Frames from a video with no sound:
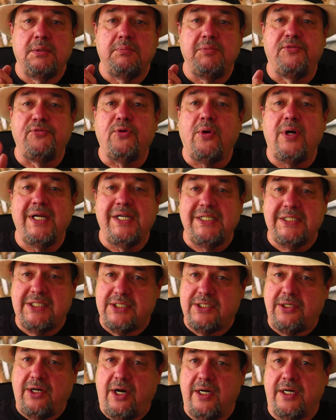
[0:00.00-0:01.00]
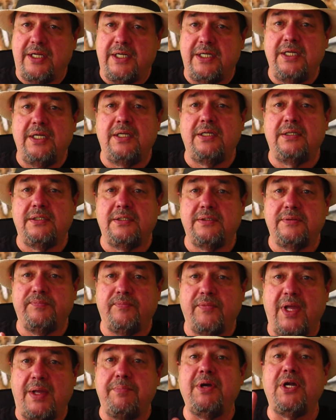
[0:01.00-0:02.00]
Before I get started,
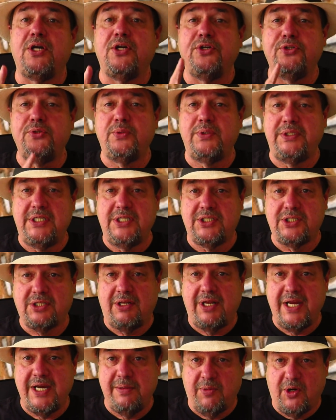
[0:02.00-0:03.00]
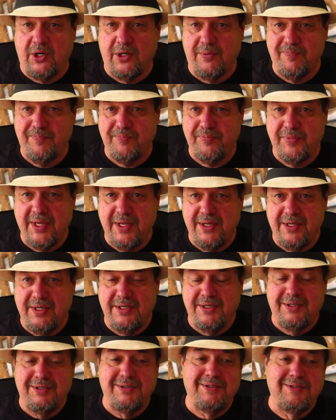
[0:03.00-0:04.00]
I better do a disclaimer
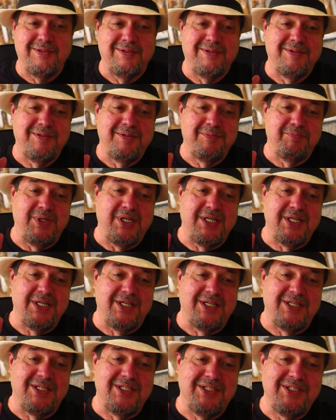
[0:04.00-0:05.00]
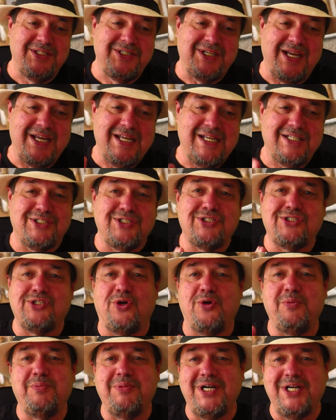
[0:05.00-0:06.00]
because I get
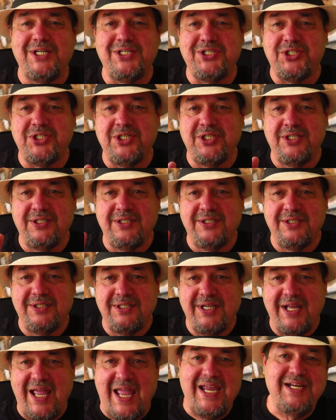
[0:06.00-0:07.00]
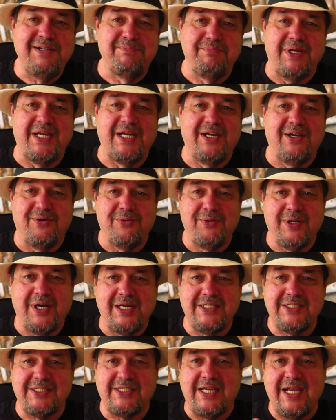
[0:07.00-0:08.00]
so much hate mail when
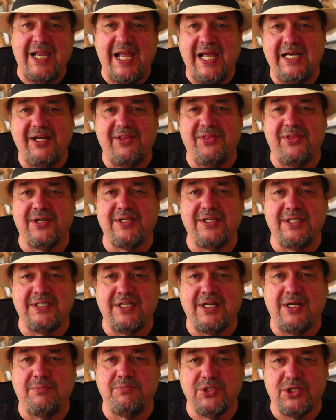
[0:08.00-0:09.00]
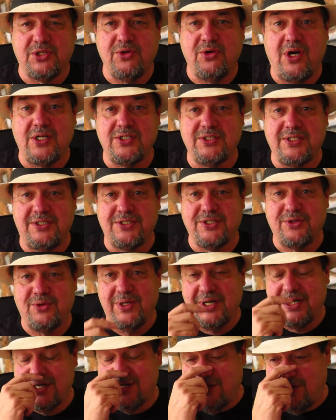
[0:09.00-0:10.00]
I say anything that comes across as
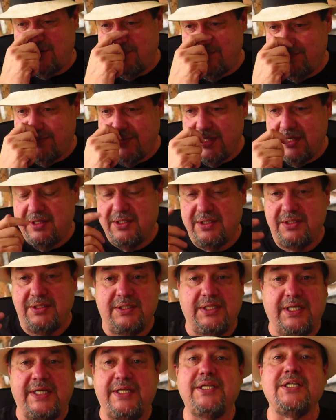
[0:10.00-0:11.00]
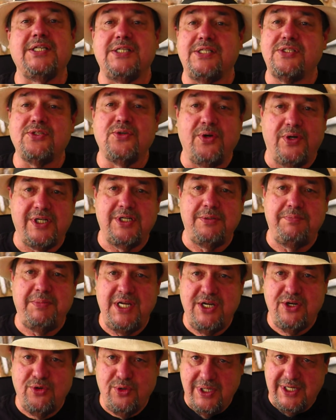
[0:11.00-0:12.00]
critical. And this is going to
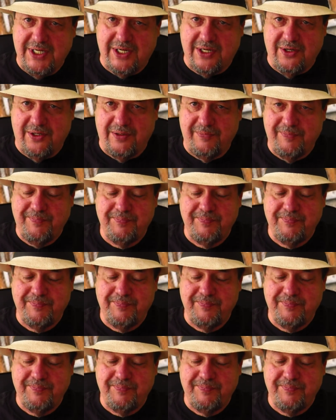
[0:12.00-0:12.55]
be critical.